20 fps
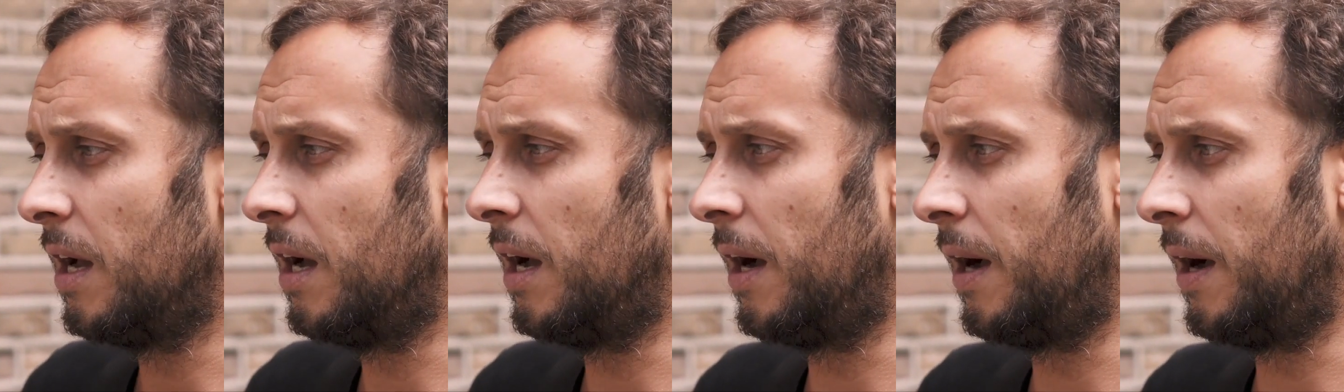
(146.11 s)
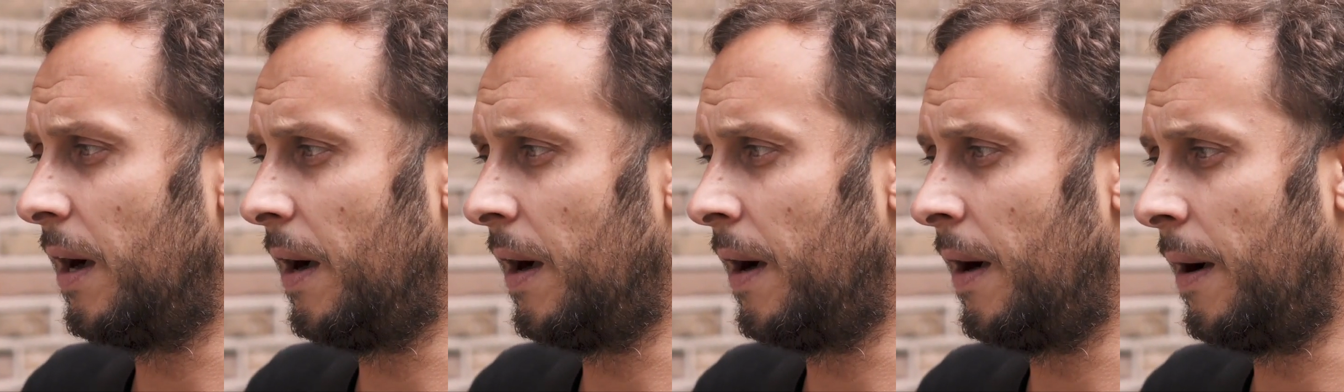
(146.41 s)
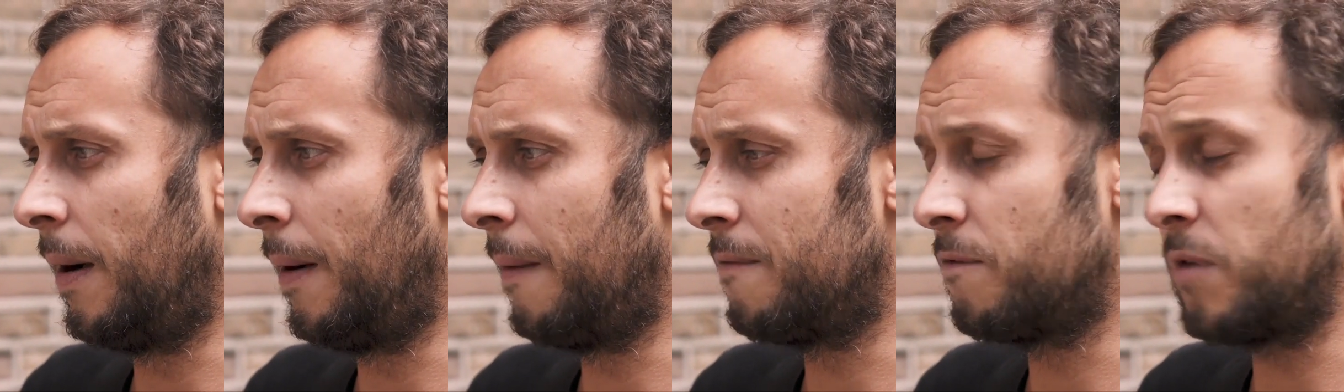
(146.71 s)

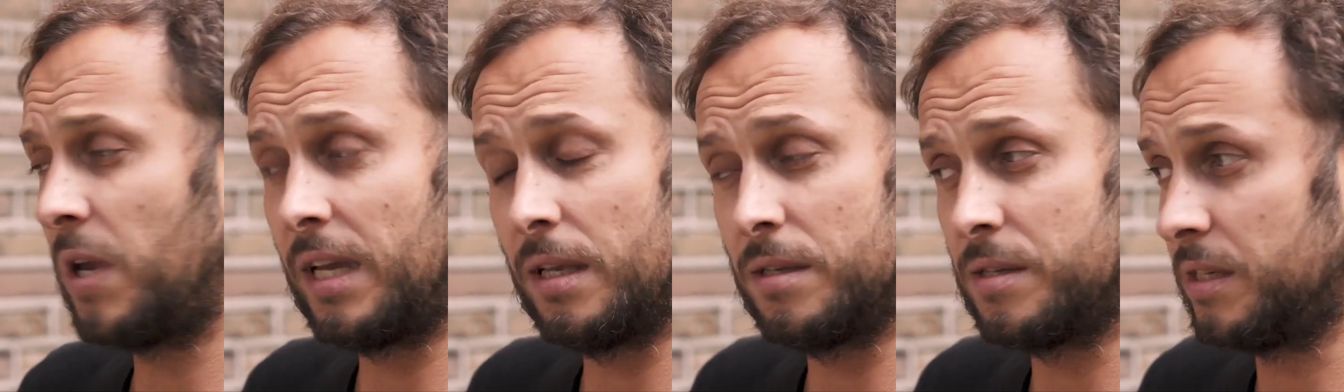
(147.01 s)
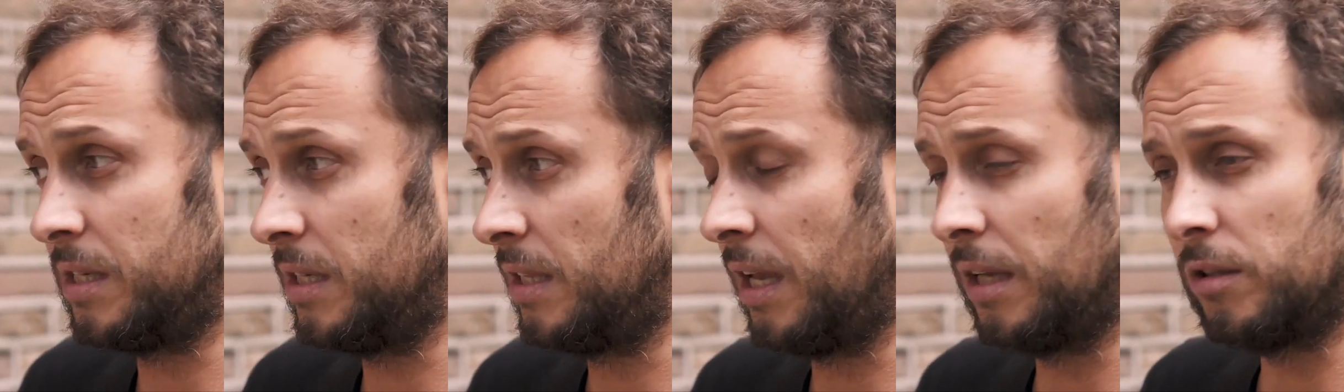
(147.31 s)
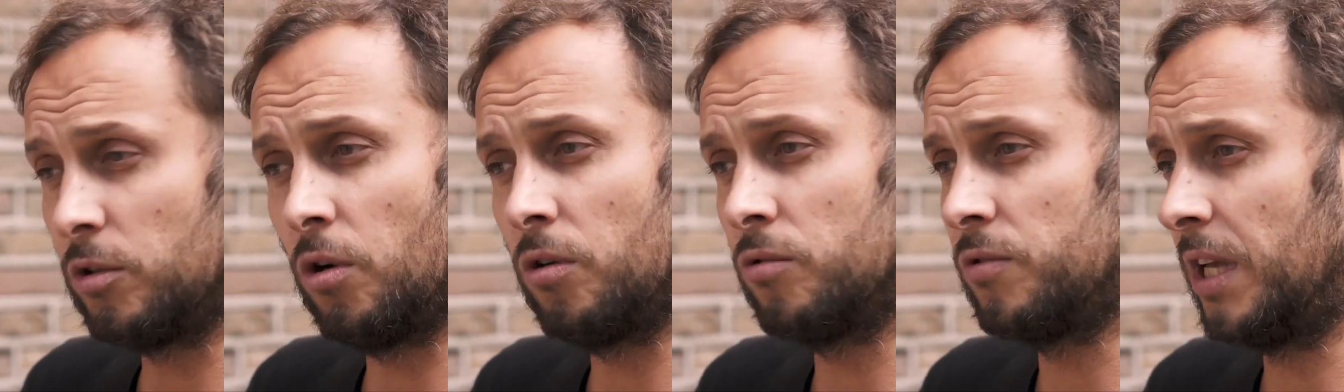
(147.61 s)
We can see
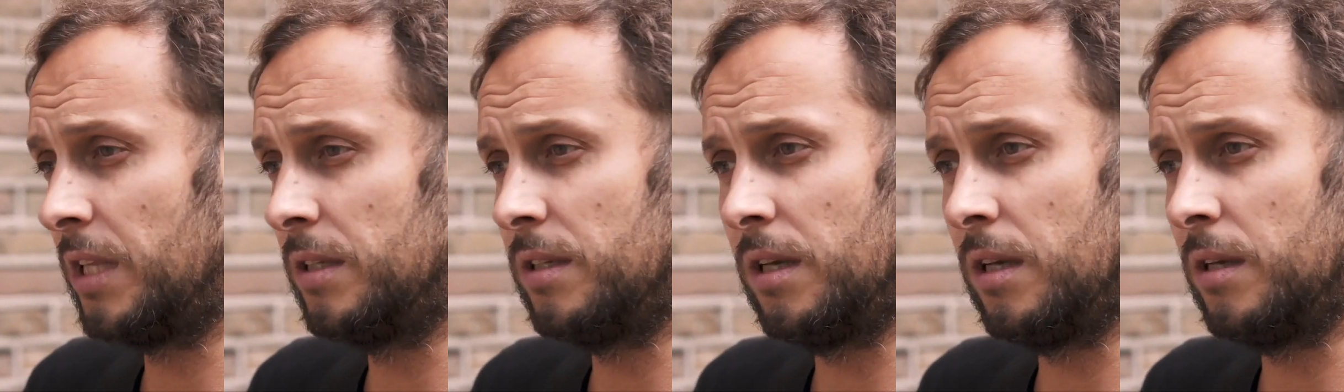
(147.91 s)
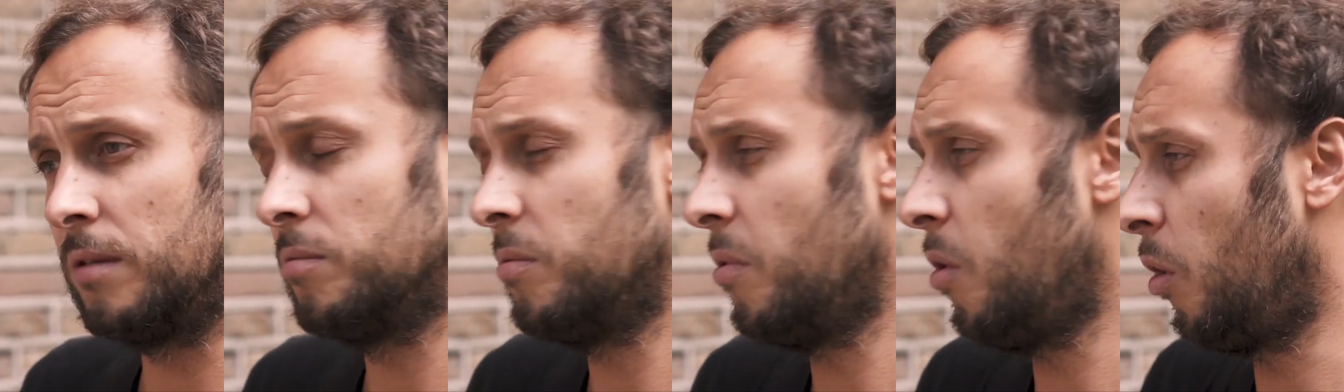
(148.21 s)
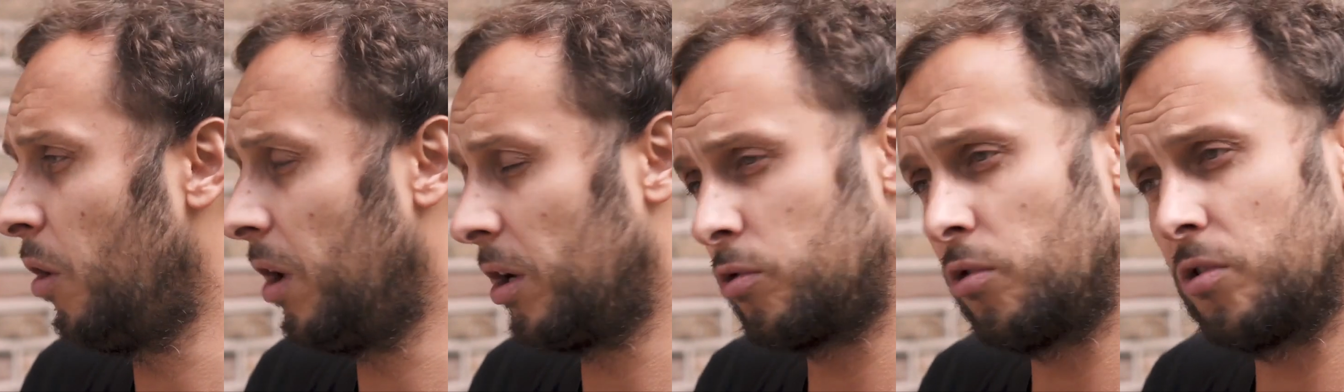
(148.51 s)
that already
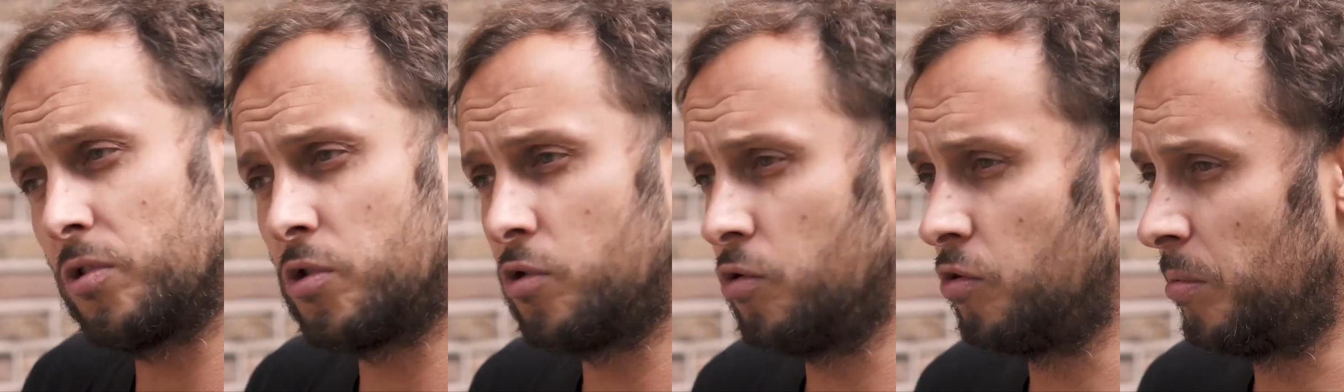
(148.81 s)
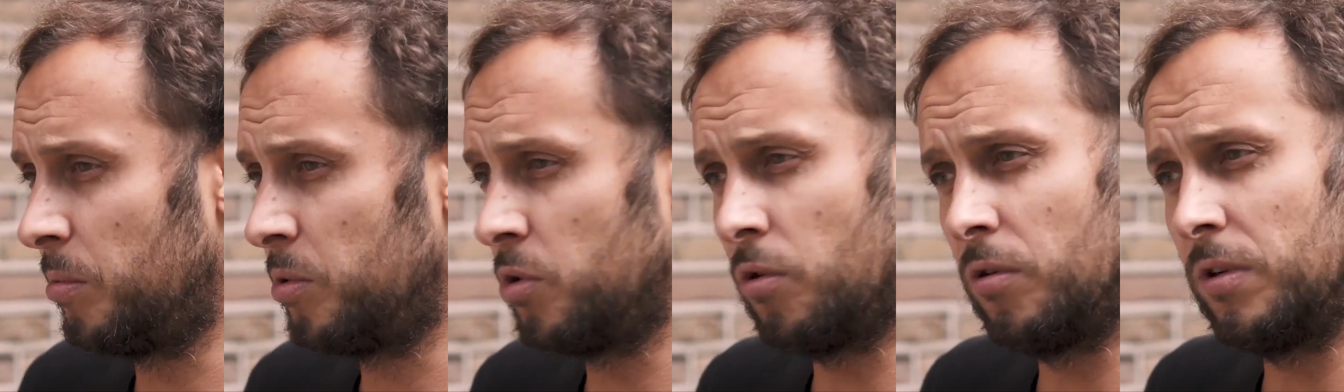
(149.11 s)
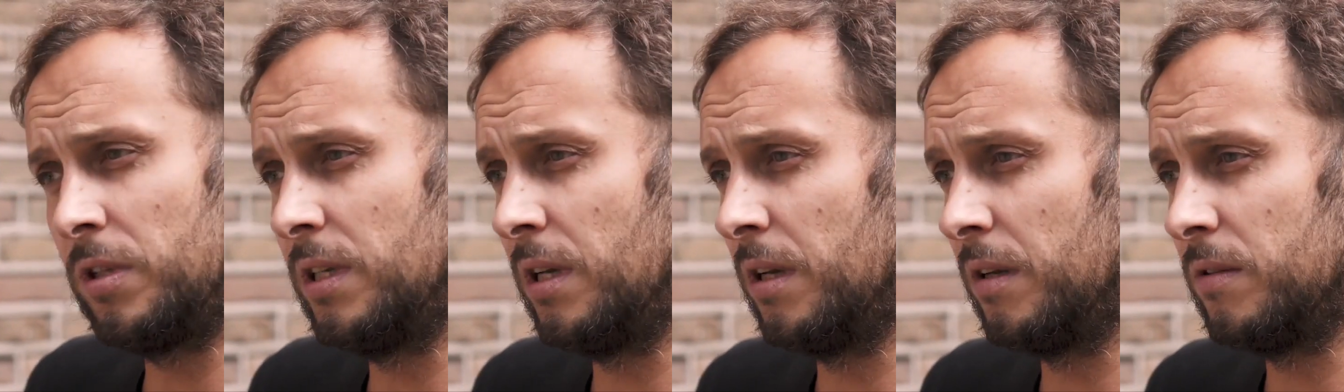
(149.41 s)
all across Europe
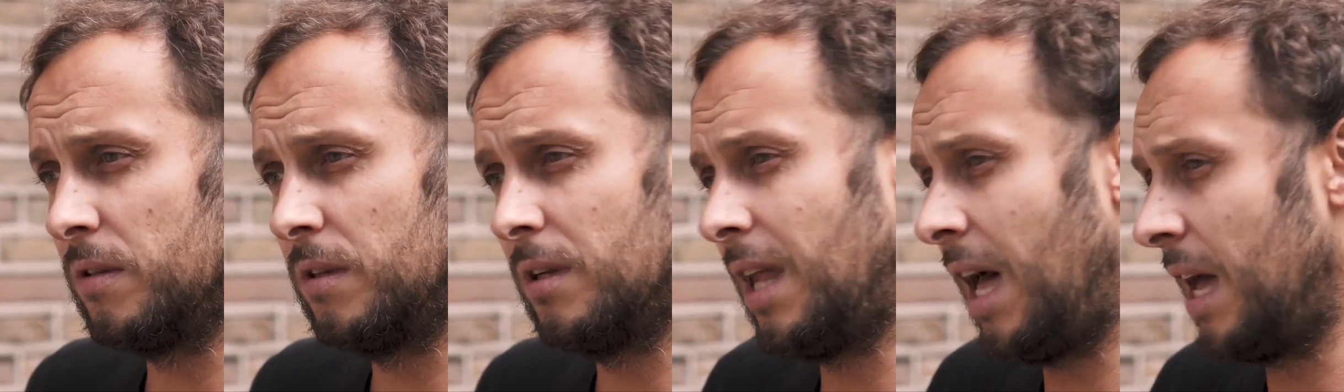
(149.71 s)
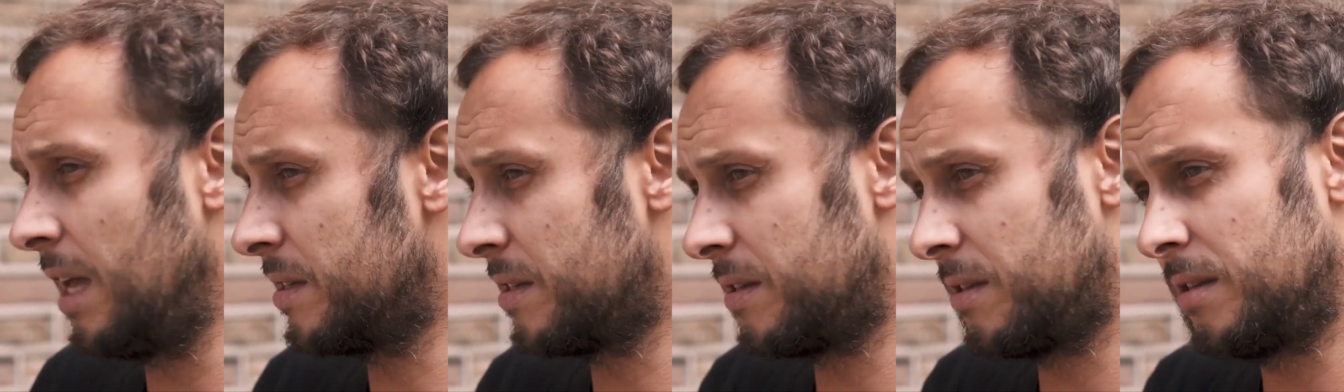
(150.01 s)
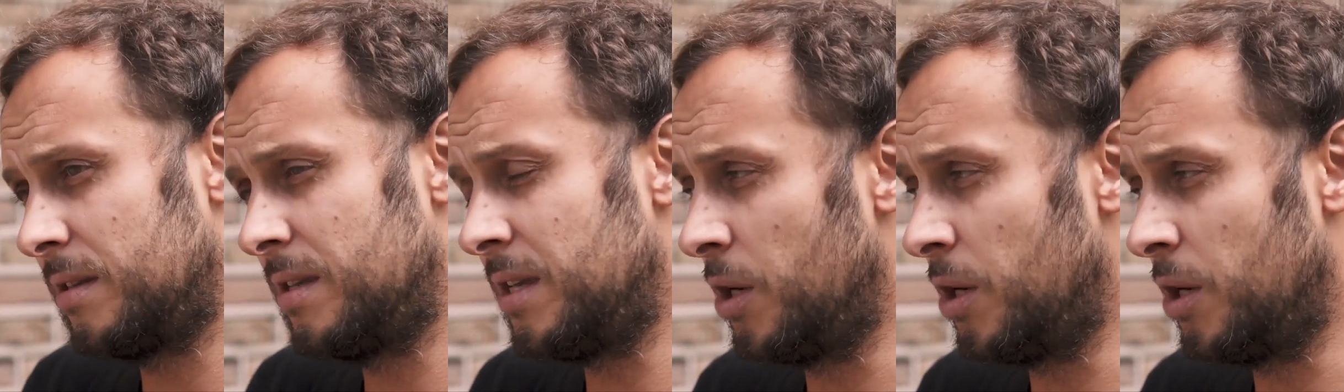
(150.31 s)
during the last